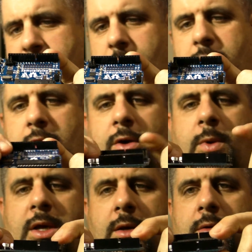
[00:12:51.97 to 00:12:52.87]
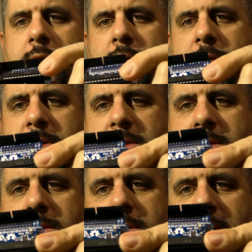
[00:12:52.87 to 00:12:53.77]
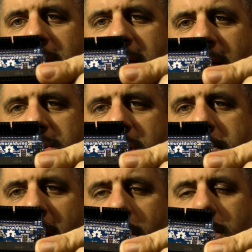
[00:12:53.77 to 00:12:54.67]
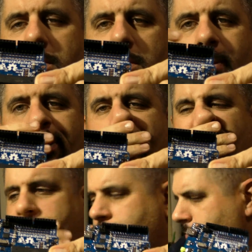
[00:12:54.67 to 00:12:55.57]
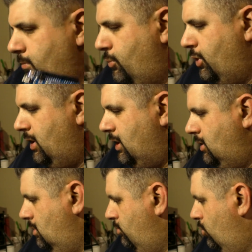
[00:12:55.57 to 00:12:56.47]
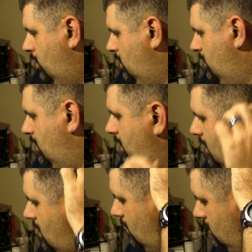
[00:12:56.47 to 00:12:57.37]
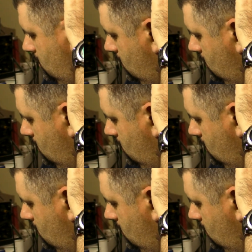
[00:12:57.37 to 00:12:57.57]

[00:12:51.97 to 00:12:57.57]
so you know, we can take that chip out, put it into your board, and there you go.